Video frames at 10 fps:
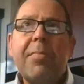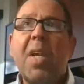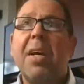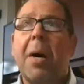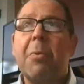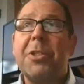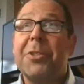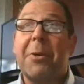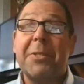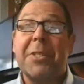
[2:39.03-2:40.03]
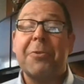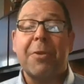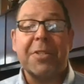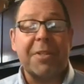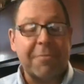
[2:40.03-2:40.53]
Which is always
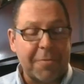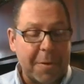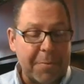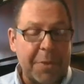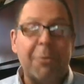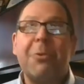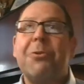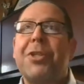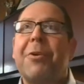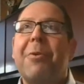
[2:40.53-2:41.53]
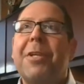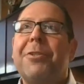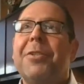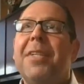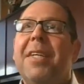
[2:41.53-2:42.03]
interesting, from the older
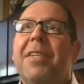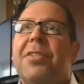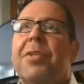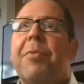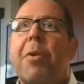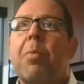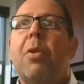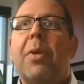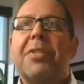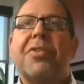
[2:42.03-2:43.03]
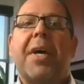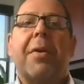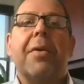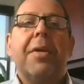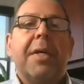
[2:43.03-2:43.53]
generation to some of your employees that
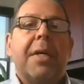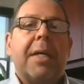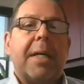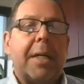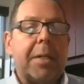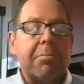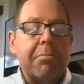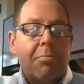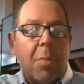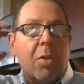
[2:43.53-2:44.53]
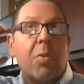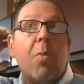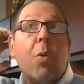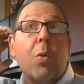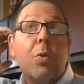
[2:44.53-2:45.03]
are a little
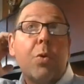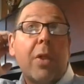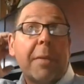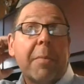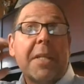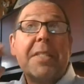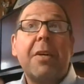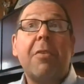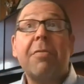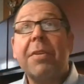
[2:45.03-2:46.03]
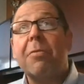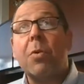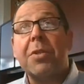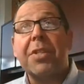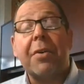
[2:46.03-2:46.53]
more older like myself, and of
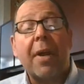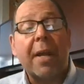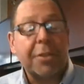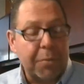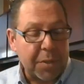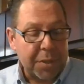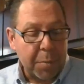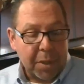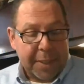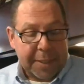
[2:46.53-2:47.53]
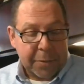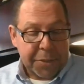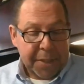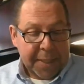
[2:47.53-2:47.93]
course the interaction with the millennials.